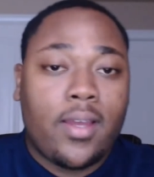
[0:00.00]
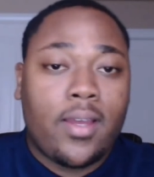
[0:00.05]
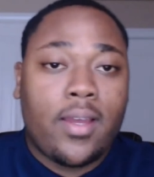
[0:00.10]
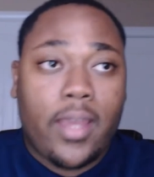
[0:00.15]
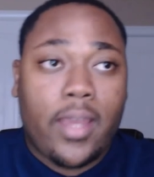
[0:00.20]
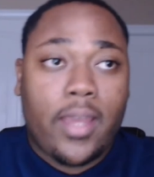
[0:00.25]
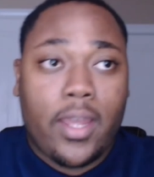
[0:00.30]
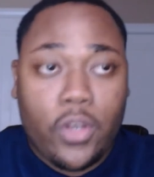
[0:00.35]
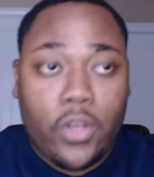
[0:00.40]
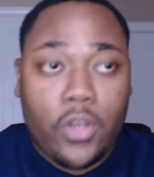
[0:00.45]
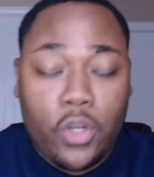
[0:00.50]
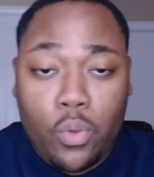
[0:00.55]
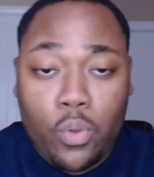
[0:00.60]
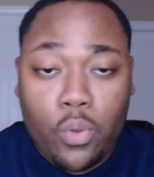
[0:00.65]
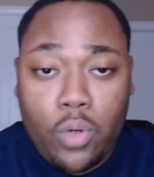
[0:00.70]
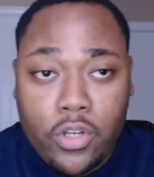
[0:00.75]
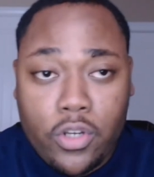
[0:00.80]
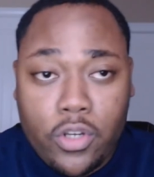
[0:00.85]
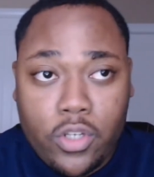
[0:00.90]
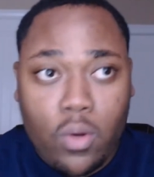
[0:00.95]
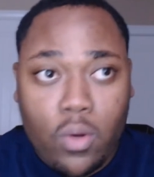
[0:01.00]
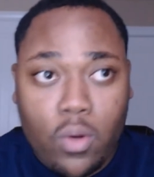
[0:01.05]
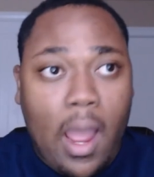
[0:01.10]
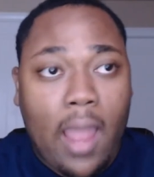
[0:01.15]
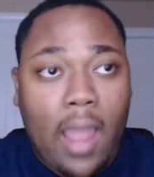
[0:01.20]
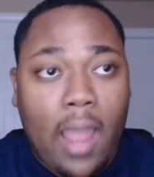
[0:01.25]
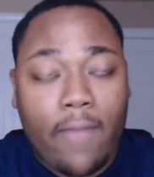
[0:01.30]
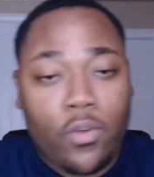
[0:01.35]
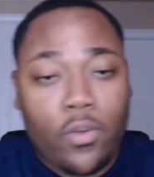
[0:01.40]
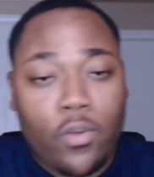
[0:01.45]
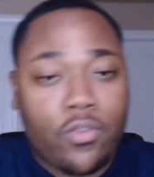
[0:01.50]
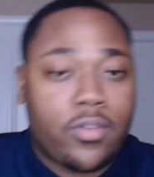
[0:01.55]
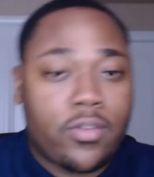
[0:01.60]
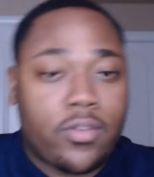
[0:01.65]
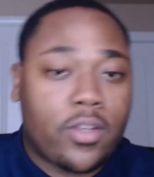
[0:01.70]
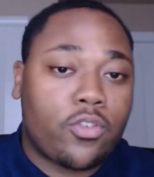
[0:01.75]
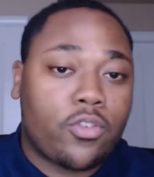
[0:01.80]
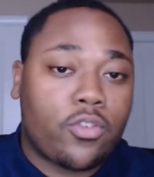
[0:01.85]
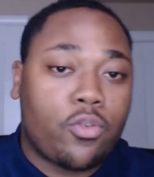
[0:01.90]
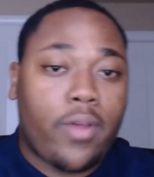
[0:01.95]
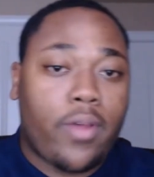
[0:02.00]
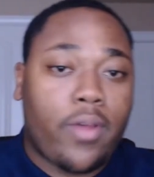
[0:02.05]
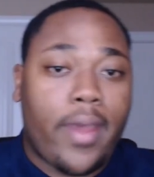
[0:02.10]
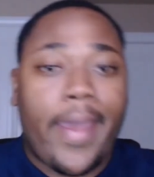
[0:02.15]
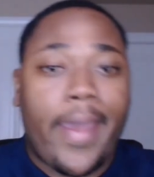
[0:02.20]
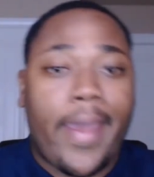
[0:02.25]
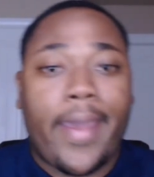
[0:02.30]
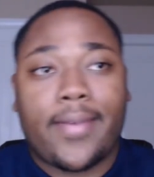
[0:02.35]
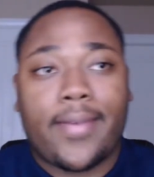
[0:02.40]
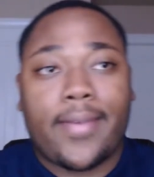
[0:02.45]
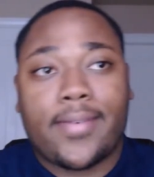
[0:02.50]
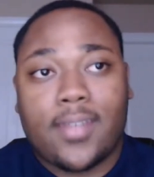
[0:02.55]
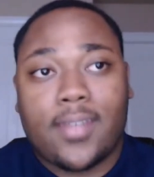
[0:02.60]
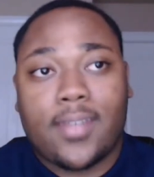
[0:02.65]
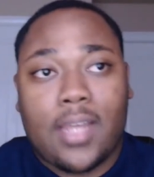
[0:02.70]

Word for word: and newer. So iPhone six through the X.